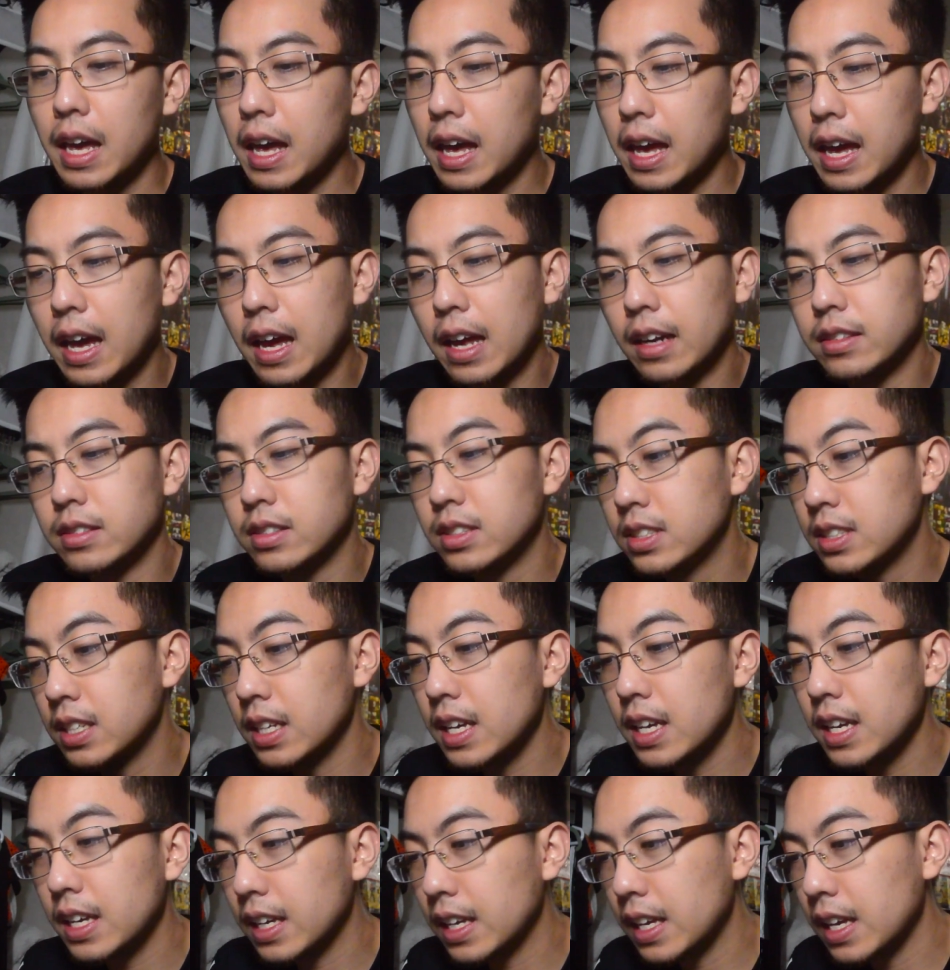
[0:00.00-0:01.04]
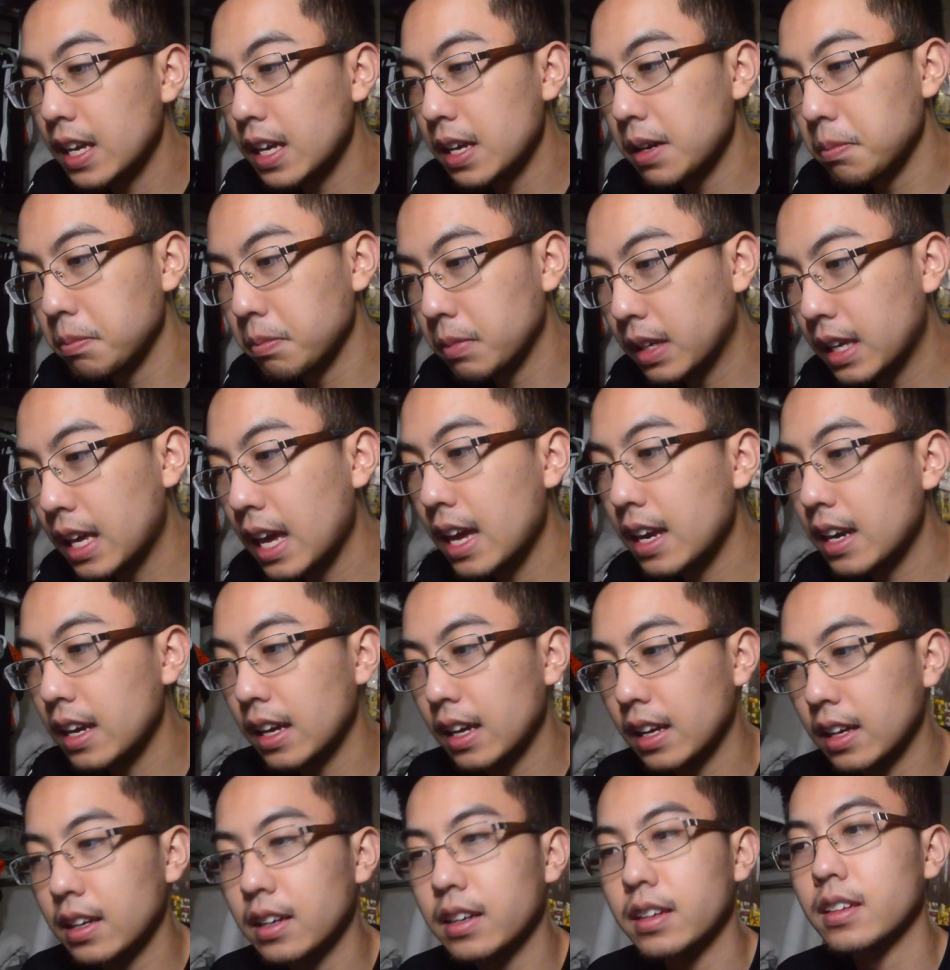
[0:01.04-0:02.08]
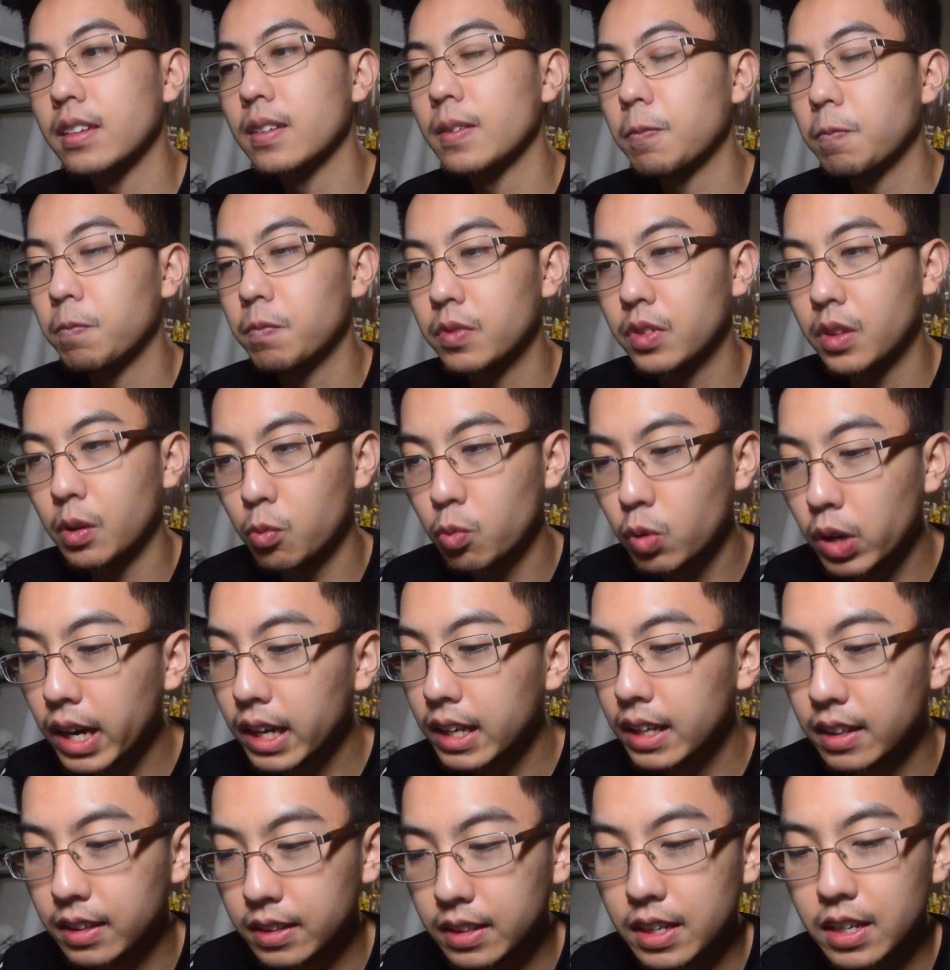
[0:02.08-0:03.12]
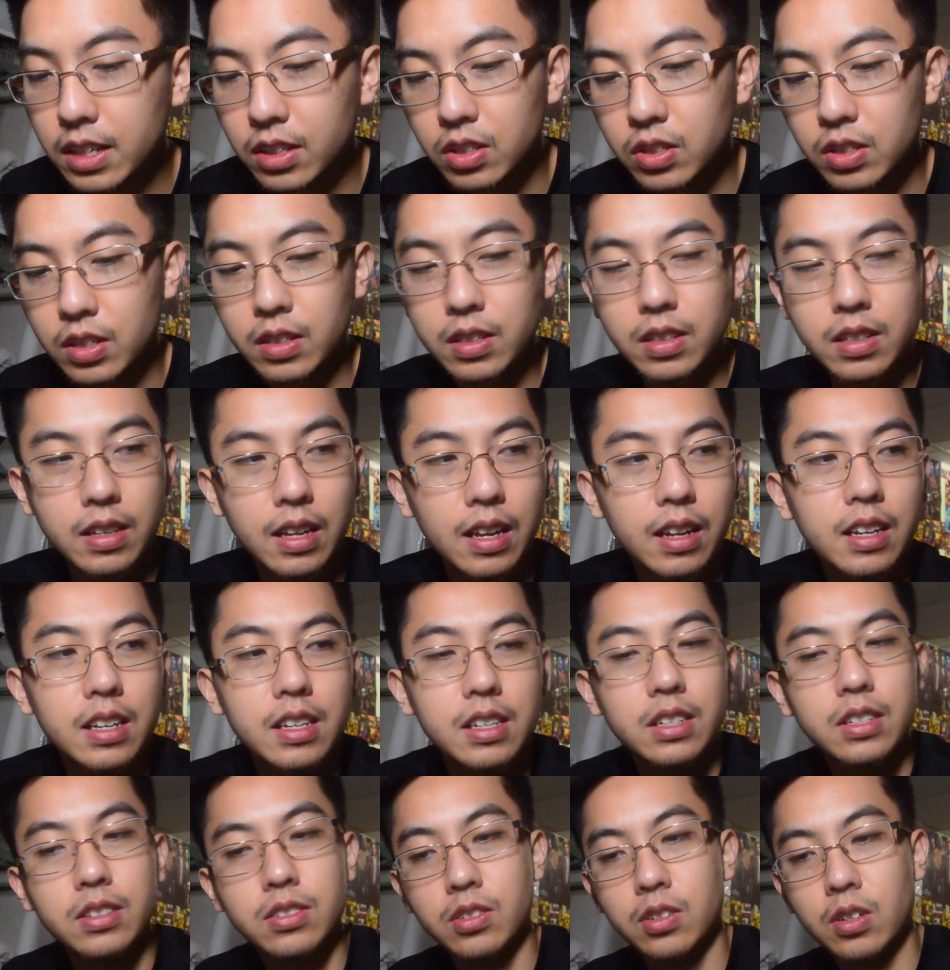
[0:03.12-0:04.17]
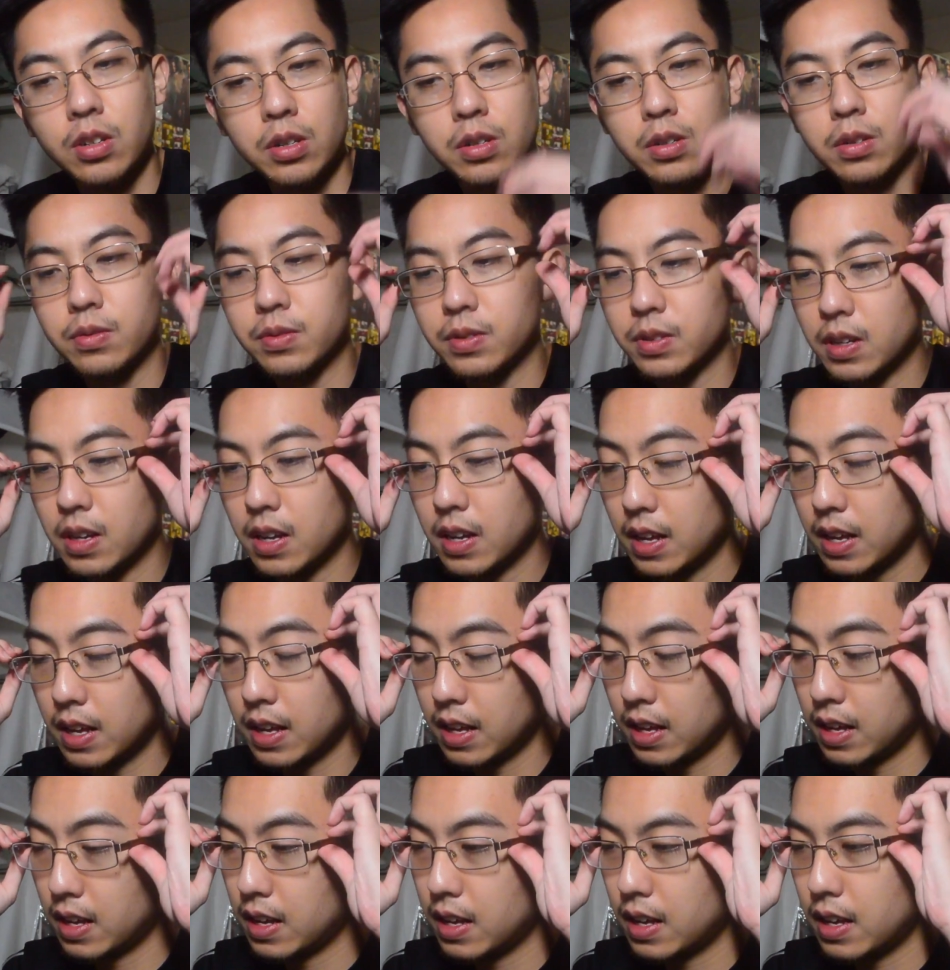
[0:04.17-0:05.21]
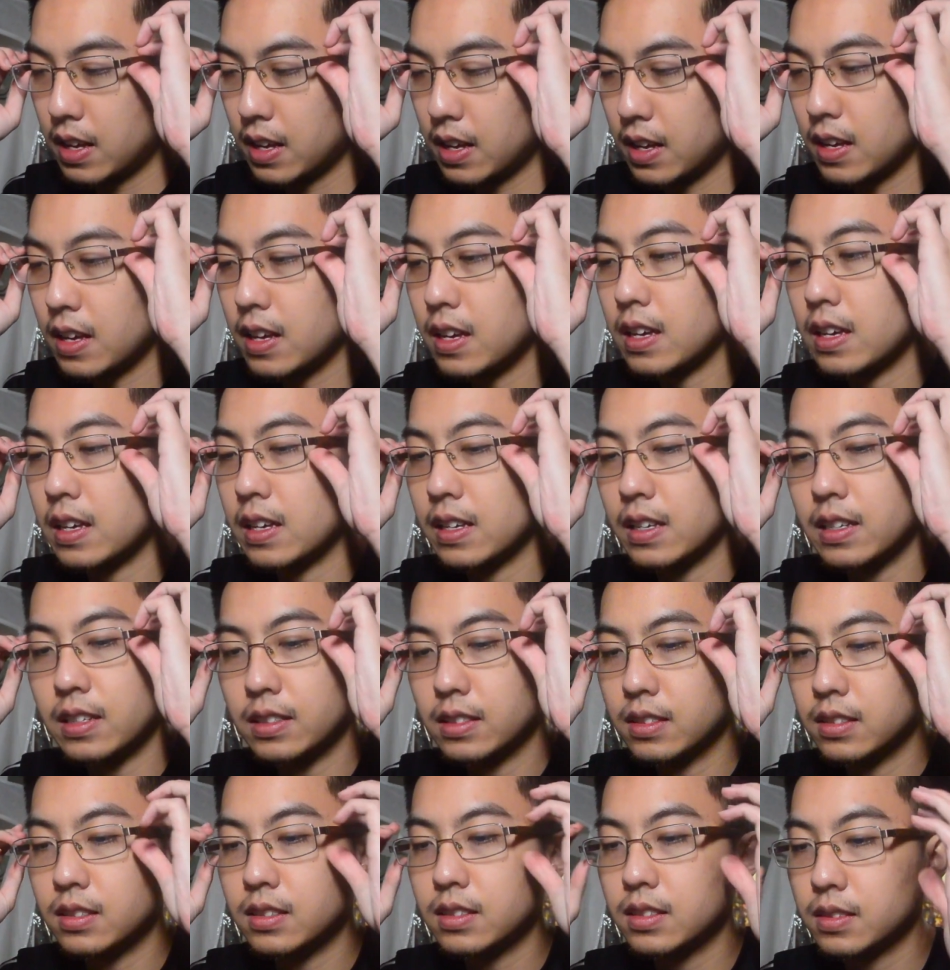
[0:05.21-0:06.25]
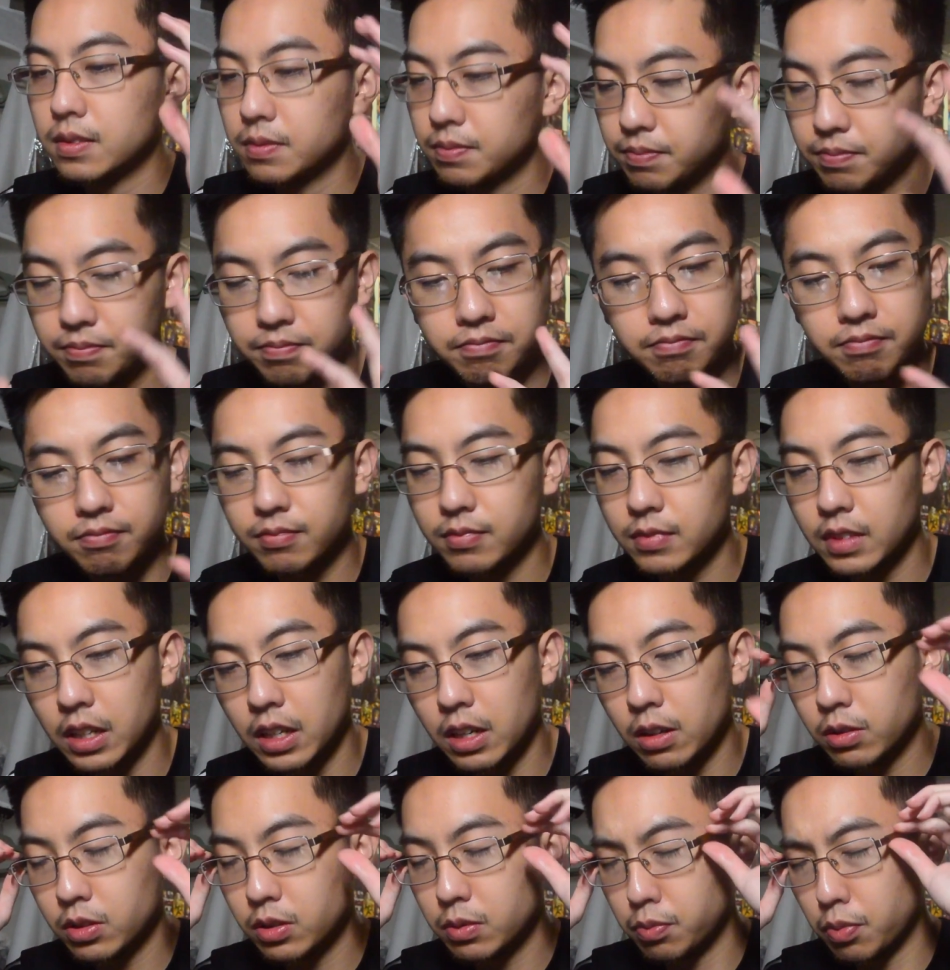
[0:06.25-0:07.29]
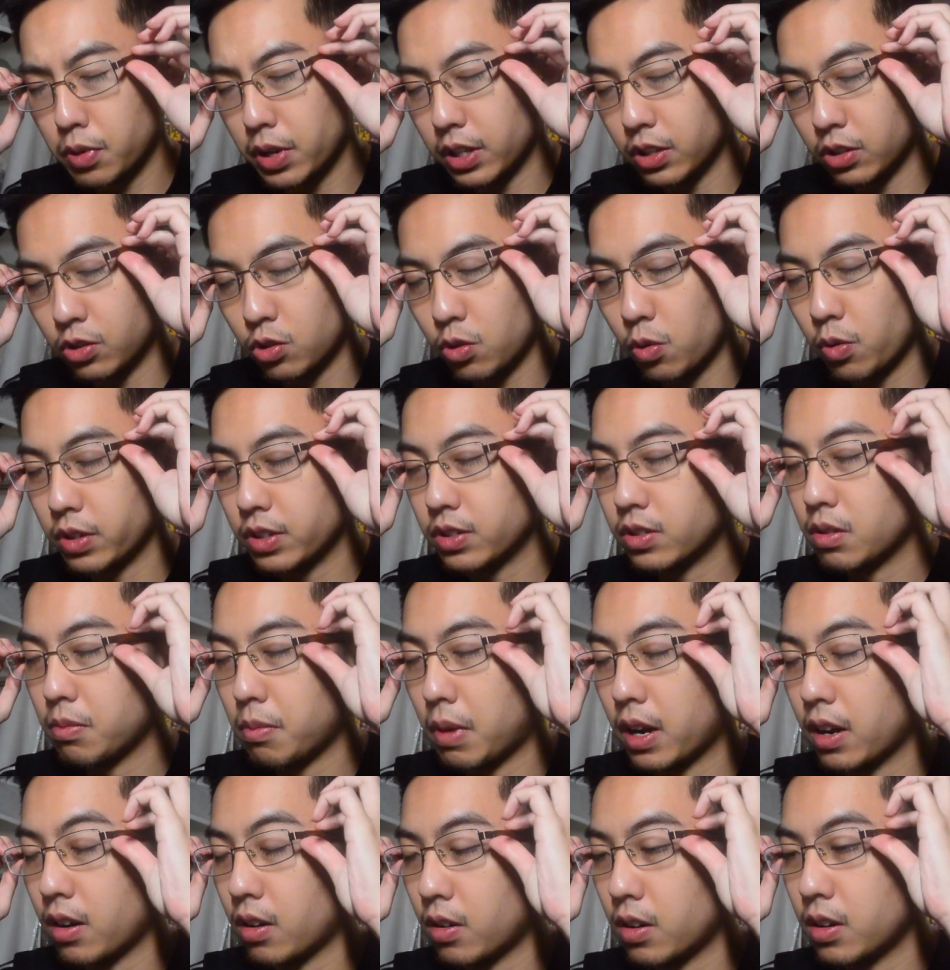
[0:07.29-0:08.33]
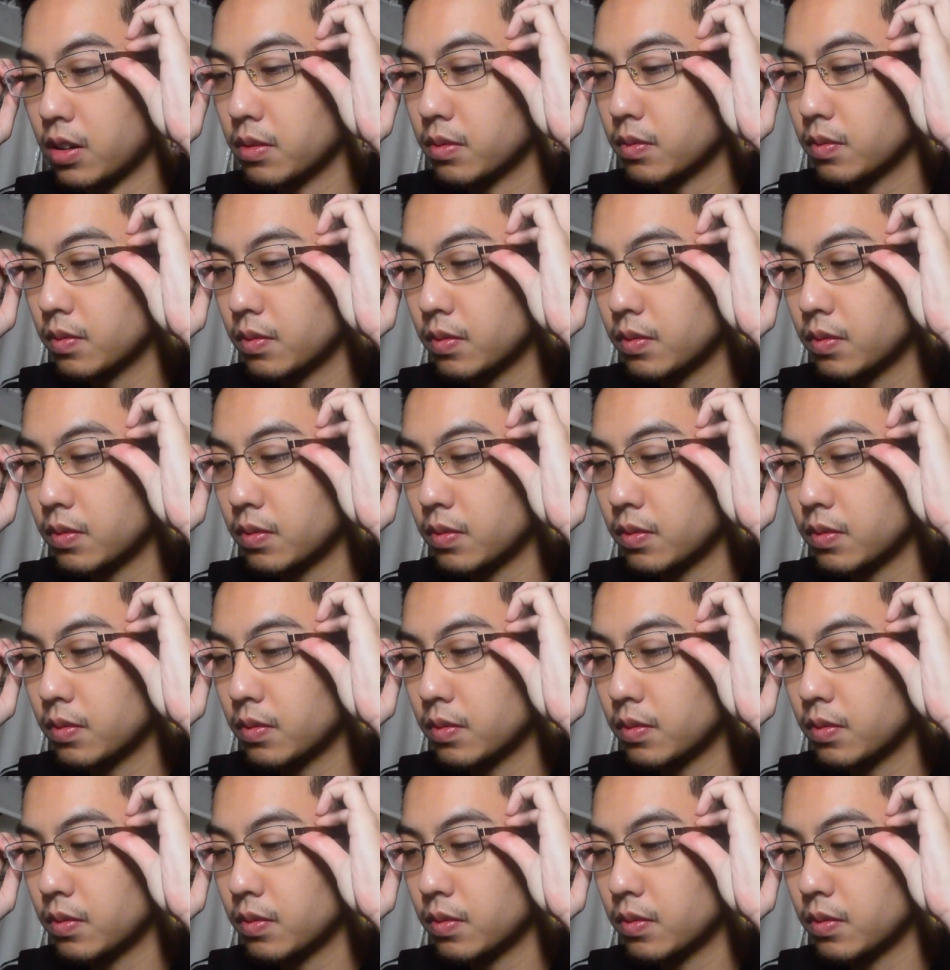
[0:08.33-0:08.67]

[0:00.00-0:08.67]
And seeing him getting the recognition that he deserves is... You know, it's bringing joys to my heart.